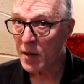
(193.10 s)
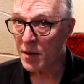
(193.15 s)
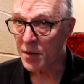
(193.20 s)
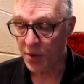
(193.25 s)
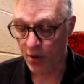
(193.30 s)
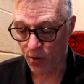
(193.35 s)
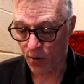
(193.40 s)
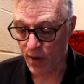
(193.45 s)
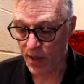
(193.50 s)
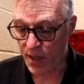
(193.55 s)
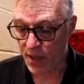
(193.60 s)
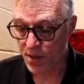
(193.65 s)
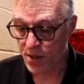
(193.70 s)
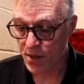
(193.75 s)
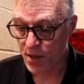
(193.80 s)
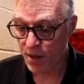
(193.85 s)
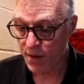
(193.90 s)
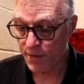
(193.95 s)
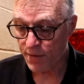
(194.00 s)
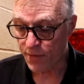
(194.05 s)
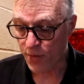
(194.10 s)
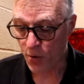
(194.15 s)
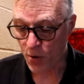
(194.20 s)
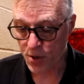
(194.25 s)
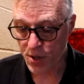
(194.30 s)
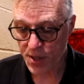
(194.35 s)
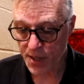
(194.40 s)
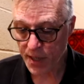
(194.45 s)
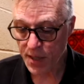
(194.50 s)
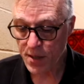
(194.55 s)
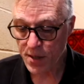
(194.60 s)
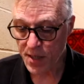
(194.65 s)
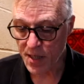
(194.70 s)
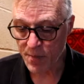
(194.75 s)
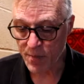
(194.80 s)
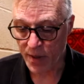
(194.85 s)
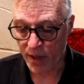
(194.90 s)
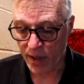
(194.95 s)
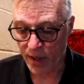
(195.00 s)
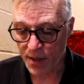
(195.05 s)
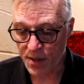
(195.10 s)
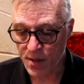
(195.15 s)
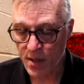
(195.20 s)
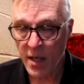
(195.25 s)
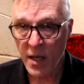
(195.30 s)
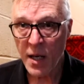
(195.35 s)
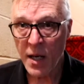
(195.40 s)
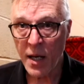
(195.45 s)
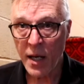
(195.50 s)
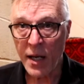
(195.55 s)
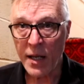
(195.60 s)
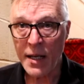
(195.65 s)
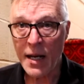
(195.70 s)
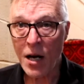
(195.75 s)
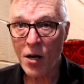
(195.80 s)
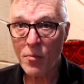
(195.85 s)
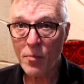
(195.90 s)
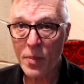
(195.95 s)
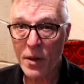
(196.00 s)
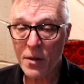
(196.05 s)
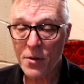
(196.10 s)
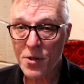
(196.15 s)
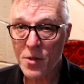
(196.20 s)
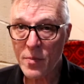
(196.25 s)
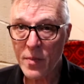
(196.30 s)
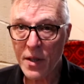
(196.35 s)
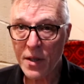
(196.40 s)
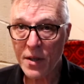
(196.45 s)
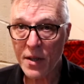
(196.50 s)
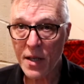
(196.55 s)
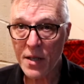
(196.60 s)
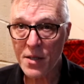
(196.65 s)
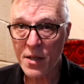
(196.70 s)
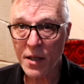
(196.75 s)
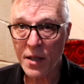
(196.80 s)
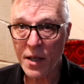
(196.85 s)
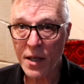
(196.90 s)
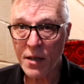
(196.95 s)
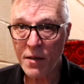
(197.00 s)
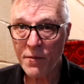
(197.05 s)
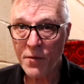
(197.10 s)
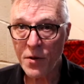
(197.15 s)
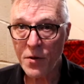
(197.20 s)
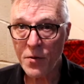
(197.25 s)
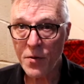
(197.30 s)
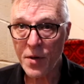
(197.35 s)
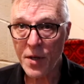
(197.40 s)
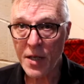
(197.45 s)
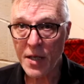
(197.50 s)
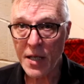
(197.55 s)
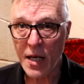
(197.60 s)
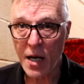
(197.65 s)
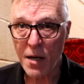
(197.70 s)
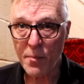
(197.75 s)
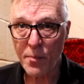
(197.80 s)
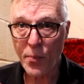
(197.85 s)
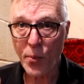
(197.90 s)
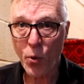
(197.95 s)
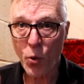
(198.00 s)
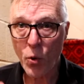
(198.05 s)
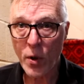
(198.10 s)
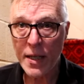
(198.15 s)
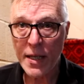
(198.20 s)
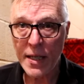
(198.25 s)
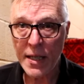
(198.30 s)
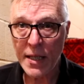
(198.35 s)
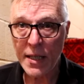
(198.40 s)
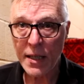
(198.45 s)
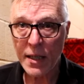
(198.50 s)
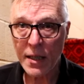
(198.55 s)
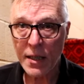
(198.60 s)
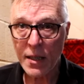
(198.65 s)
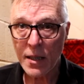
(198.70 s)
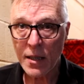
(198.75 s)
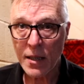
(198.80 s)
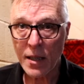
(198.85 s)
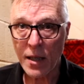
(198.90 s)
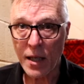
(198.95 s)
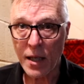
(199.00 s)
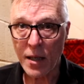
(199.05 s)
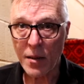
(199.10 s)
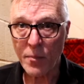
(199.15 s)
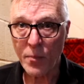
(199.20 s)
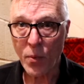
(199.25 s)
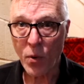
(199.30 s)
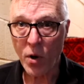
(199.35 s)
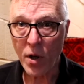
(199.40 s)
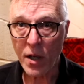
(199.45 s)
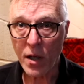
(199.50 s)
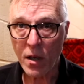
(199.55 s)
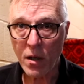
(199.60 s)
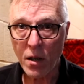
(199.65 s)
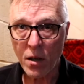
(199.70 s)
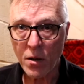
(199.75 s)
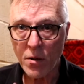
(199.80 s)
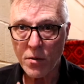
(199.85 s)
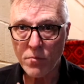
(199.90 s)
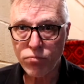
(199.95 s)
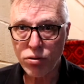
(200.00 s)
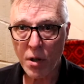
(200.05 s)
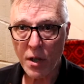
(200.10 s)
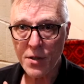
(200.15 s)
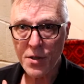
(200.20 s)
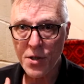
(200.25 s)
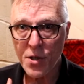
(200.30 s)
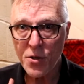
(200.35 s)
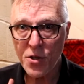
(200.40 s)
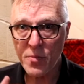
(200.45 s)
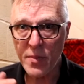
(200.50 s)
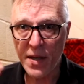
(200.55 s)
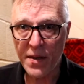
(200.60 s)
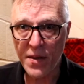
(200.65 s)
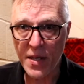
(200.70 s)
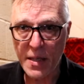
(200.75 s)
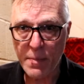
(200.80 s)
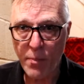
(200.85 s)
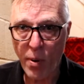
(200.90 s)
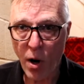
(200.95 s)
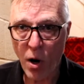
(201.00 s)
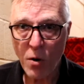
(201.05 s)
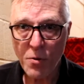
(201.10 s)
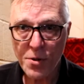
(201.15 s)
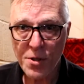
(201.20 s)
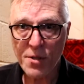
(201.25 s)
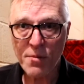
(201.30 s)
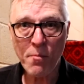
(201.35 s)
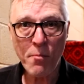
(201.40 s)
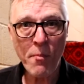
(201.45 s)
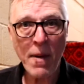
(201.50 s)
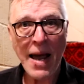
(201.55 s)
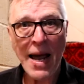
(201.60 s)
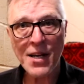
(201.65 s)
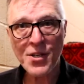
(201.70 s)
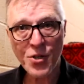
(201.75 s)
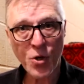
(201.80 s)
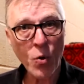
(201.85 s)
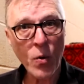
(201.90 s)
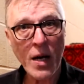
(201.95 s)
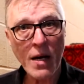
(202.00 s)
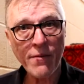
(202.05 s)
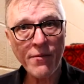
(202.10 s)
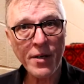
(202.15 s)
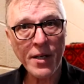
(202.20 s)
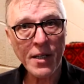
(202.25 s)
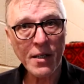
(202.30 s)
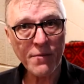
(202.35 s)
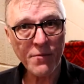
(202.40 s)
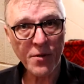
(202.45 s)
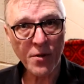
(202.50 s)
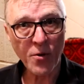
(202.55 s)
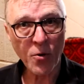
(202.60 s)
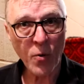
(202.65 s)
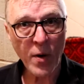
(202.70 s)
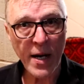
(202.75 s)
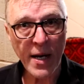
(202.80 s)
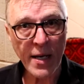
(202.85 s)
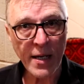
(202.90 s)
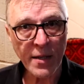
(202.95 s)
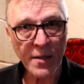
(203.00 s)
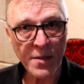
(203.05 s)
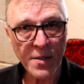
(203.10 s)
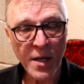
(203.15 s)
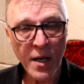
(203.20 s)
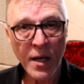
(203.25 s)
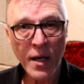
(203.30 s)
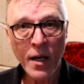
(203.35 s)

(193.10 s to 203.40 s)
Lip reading: degrees for 60 minutes. And now Beersmith doesn't give you the the post mash gravity of the grains.